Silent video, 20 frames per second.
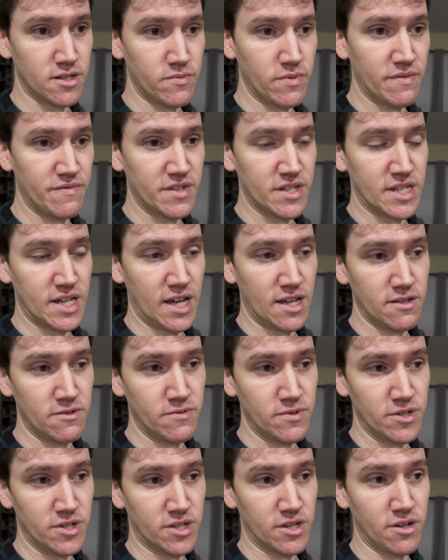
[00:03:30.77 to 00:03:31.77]
So we've
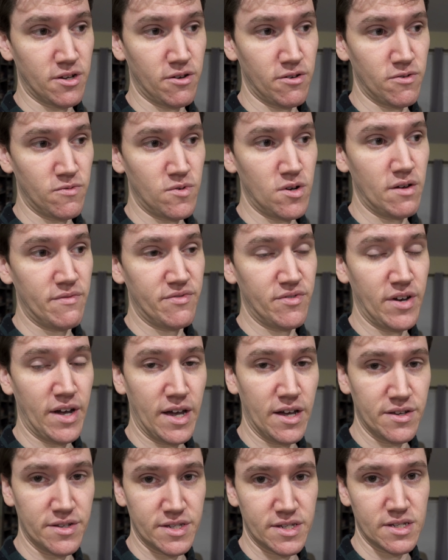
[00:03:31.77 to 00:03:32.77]
decided we're just gonna go to Waffle
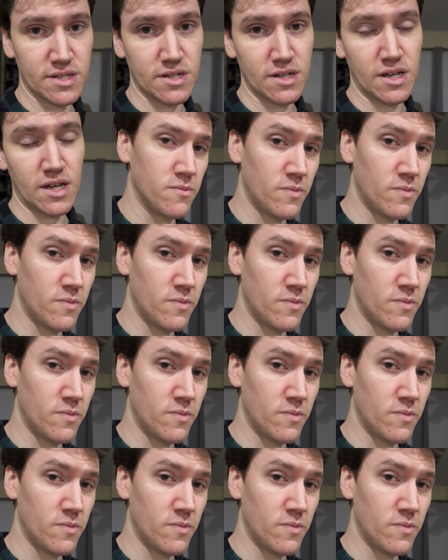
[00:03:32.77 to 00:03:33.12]
House.